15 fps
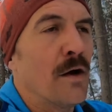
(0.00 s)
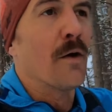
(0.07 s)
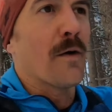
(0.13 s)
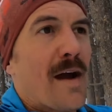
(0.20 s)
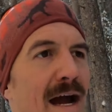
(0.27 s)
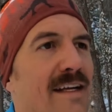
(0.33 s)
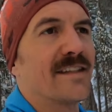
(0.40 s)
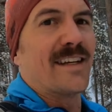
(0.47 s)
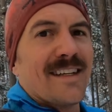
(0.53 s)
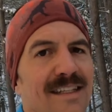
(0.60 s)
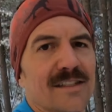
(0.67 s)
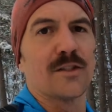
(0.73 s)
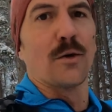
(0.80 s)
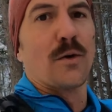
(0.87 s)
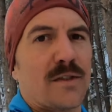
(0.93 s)
who are acting at
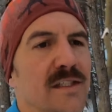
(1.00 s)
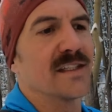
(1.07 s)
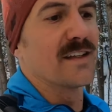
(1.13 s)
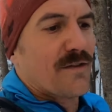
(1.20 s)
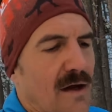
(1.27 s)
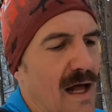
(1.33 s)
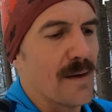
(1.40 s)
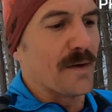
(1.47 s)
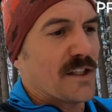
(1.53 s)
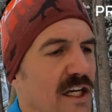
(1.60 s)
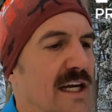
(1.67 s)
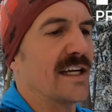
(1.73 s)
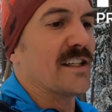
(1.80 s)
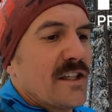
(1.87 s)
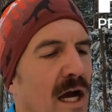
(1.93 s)
the sources of climate
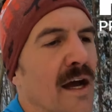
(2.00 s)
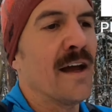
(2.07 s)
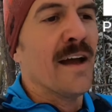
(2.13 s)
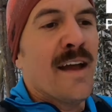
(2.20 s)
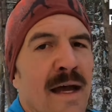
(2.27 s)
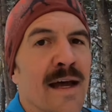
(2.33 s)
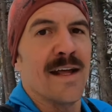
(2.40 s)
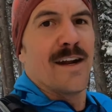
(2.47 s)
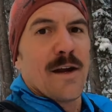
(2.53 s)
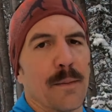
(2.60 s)
change and